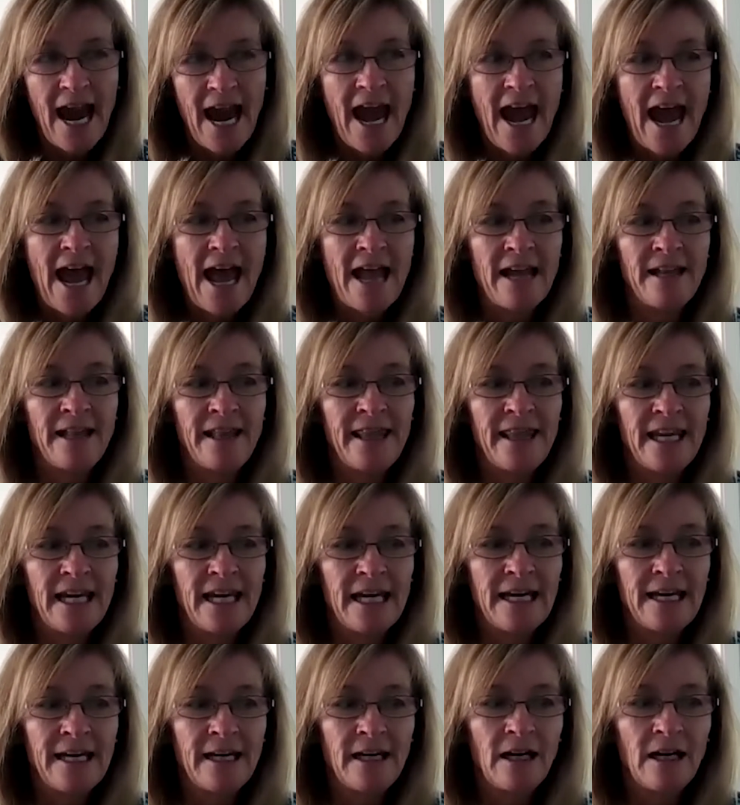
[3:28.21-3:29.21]
and
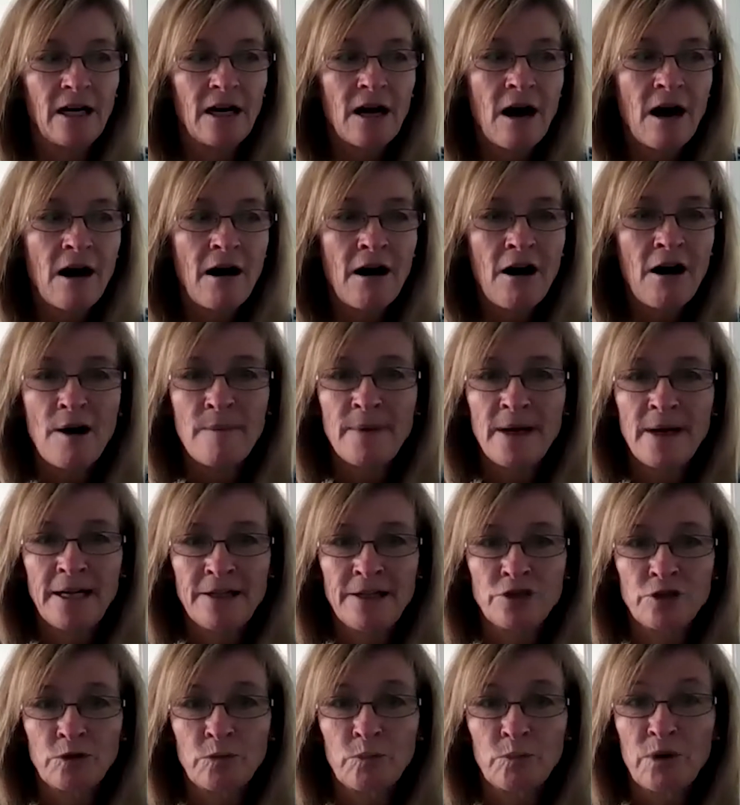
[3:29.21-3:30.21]
the calm
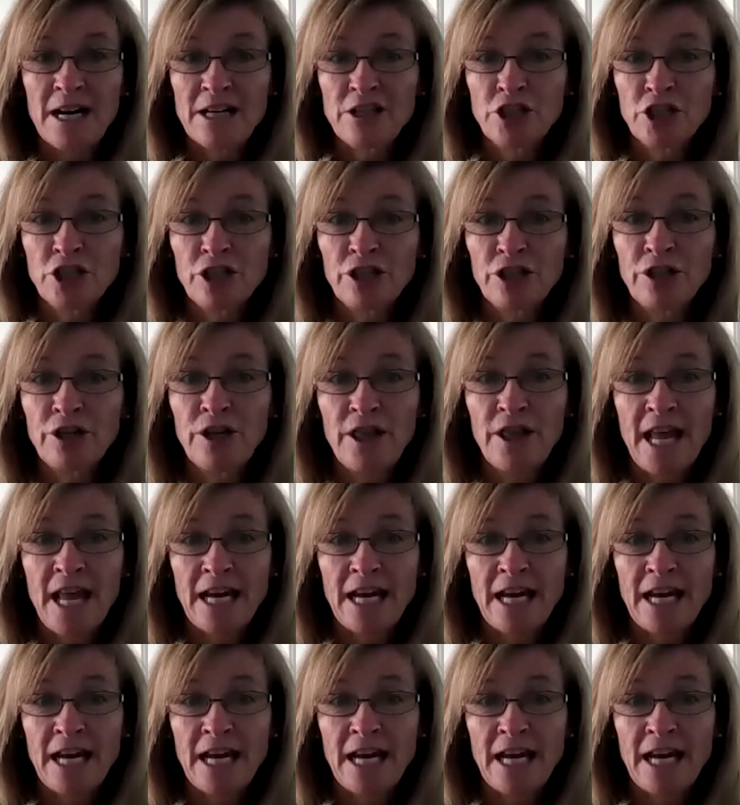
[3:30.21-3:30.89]
under pressure